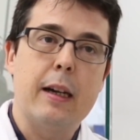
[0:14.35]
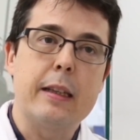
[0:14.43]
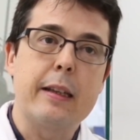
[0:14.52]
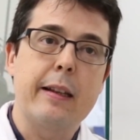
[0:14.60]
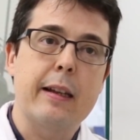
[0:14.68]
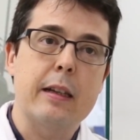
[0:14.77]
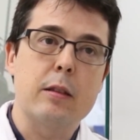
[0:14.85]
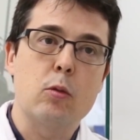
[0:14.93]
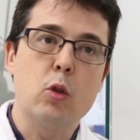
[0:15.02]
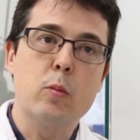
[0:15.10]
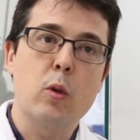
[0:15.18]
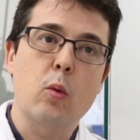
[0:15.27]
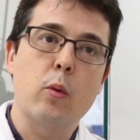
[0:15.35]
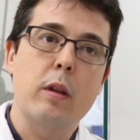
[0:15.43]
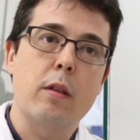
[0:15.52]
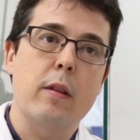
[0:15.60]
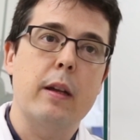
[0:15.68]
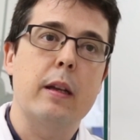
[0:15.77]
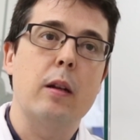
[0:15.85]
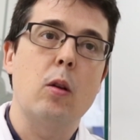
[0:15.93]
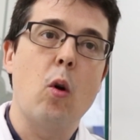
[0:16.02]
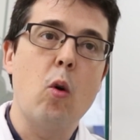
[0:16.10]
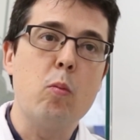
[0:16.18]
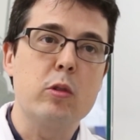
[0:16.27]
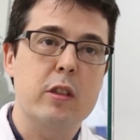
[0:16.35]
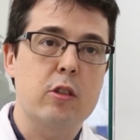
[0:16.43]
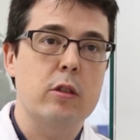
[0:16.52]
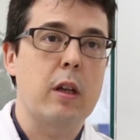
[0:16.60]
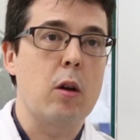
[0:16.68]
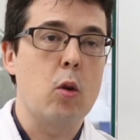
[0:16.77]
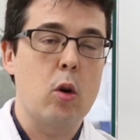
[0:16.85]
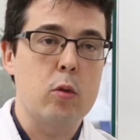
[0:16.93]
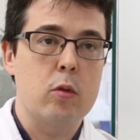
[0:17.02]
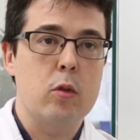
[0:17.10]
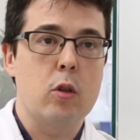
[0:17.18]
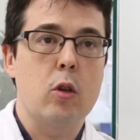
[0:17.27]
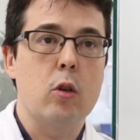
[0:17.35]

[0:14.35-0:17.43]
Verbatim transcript: and it's a tumor with a low mutational load,